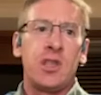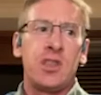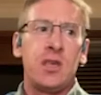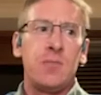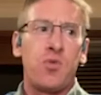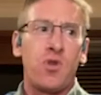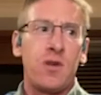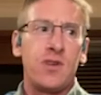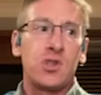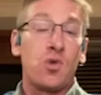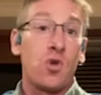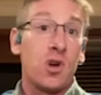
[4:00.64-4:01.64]
that the
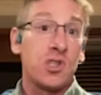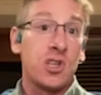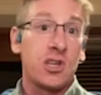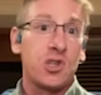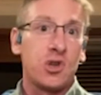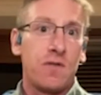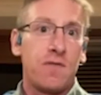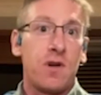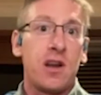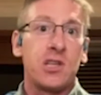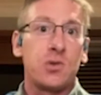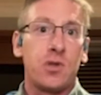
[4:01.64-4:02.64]
previous cross-sectional
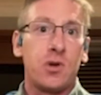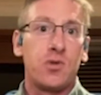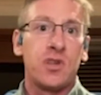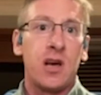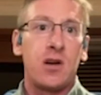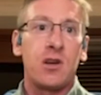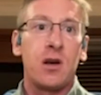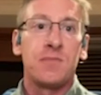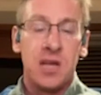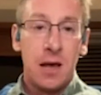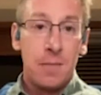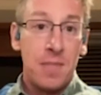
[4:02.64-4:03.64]
findings with those outcomes
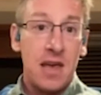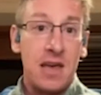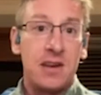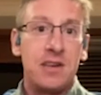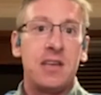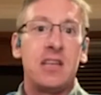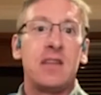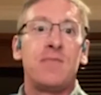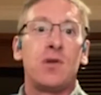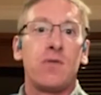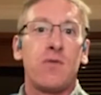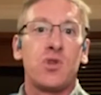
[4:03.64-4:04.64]
may indeed have
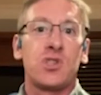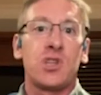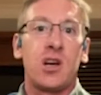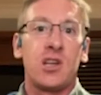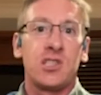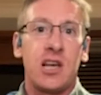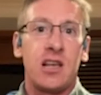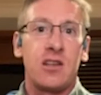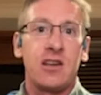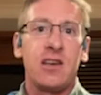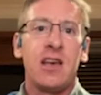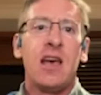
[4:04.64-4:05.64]
been reverse
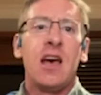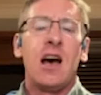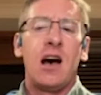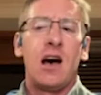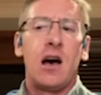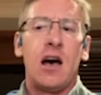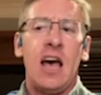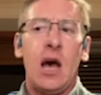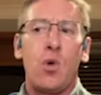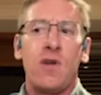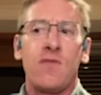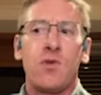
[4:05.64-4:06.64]
causality.
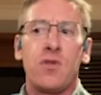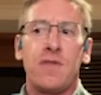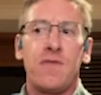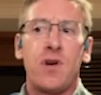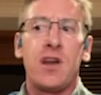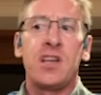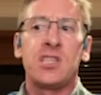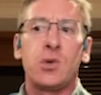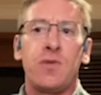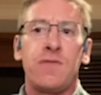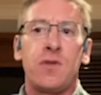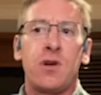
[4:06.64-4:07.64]
However, the findings that
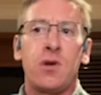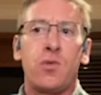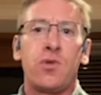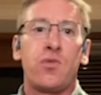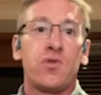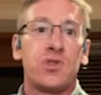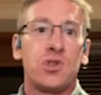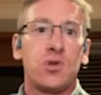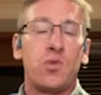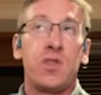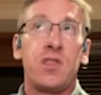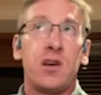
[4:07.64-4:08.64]
we find with
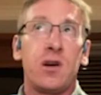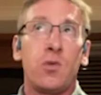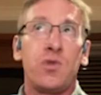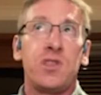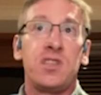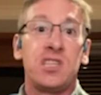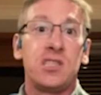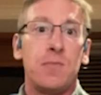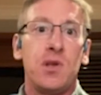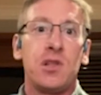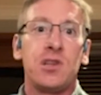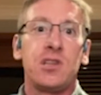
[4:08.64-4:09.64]

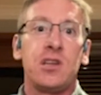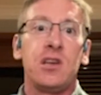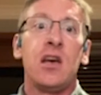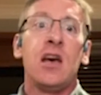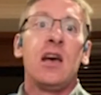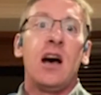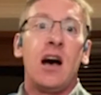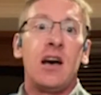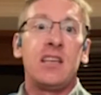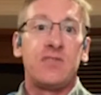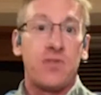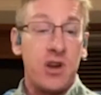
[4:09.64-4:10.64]
disability
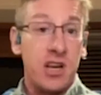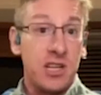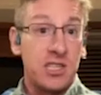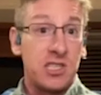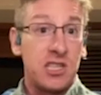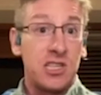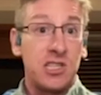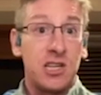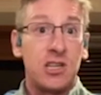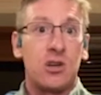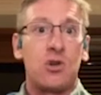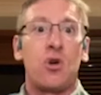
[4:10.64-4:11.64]
is very
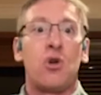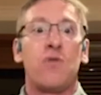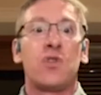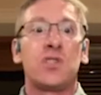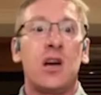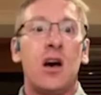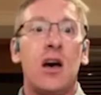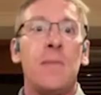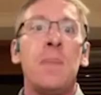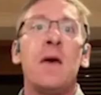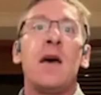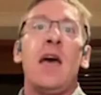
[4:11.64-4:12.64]
consistent over
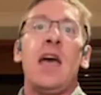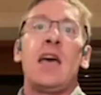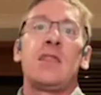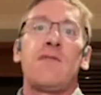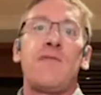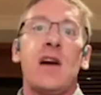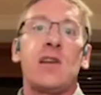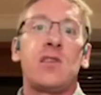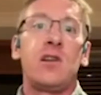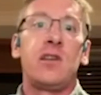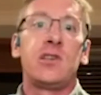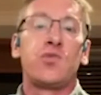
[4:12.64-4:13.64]
time. And the fact that
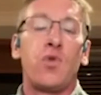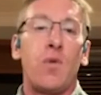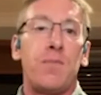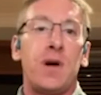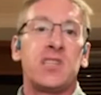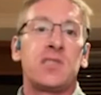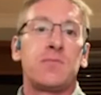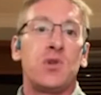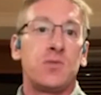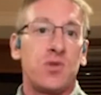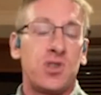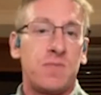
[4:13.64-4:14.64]
it is robust,
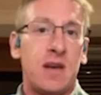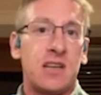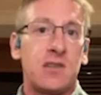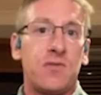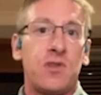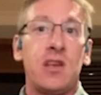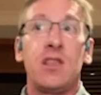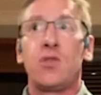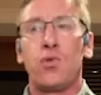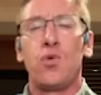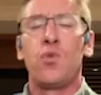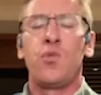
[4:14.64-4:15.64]
both prospectively and
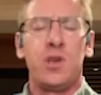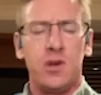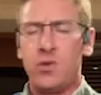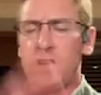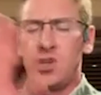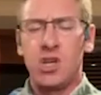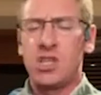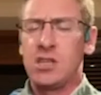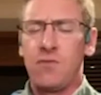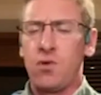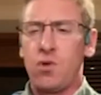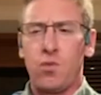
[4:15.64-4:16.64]
through, we
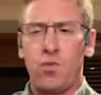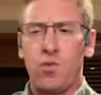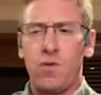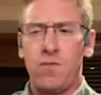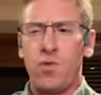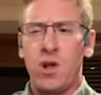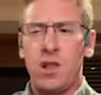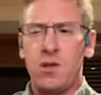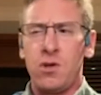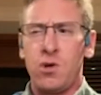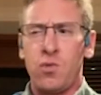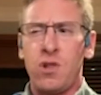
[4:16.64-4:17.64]
adjusted for
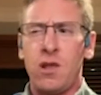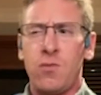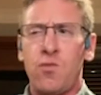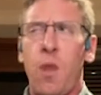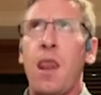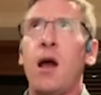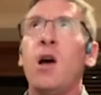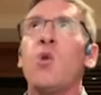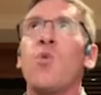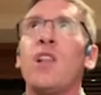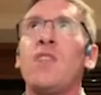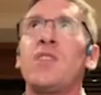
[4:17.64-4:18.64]
relevant
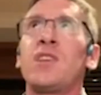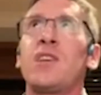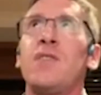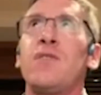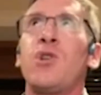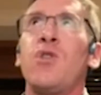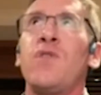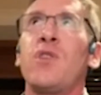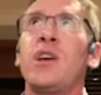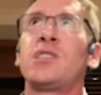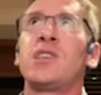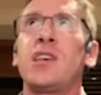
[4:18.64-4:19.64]

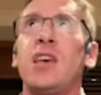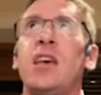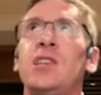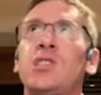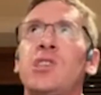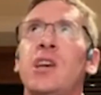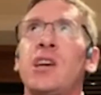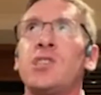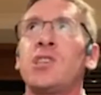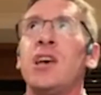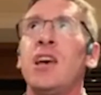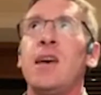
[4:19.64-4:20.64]
covariates like age,
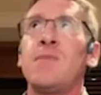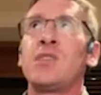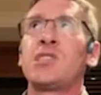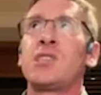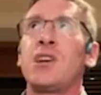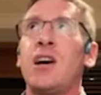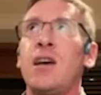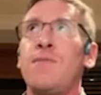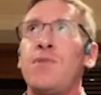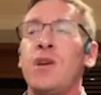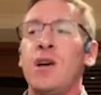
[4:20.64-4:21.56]
sex, MS type,